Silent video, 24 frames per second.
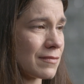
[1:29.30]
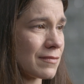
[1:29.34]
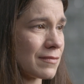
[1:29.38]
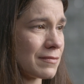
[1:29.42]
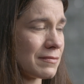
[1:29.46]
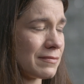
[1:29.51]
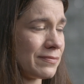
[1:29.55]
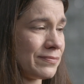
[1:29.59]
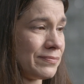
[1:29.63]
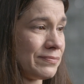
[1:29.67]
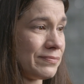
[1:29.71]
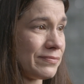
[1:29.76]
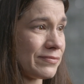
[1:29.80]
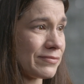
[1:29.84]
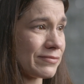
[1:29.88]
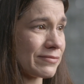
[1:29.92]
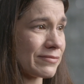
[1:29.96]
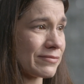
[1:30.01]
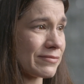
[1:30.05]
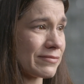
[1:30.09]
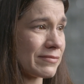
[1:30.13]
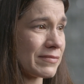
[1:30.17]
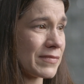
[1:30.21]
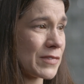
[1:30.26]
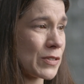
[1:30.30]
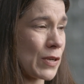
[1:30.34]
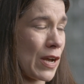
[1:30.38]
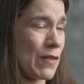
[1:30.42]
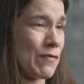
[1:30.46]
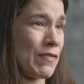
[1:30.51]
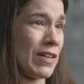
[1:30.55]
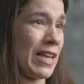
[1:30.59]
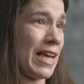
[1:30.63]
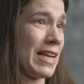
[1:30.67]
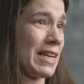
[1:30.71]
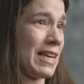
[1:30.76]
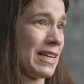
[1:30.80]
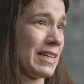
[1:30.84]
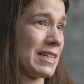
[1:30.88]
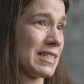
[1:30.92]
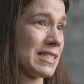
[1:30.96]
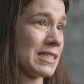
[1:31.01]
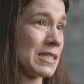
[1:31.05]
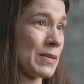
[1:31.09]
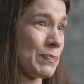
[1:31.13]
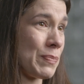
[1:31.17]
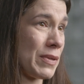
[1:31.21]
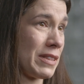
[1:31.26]
So I feel like I could
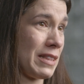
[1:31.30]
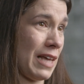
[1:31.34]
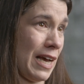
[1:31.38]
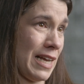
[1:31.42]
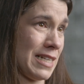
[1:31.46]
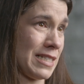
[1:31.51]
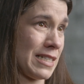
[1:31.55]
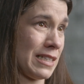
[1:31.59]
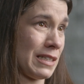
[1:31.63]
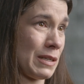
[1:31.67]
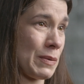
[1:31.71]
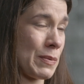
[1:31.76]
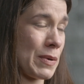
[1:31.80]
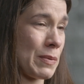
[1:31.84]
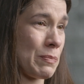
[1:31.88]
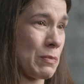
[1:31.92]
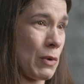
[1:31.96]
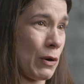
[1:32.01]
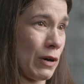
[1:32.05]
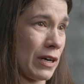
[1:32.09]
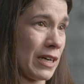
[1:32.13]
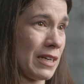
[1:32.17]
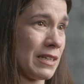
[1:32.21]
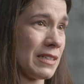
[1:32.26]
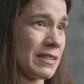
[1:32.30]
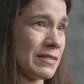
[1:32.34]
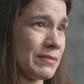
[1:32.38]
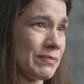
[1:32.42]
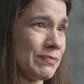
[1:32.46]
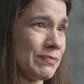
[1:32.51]
sympathize a little bit more,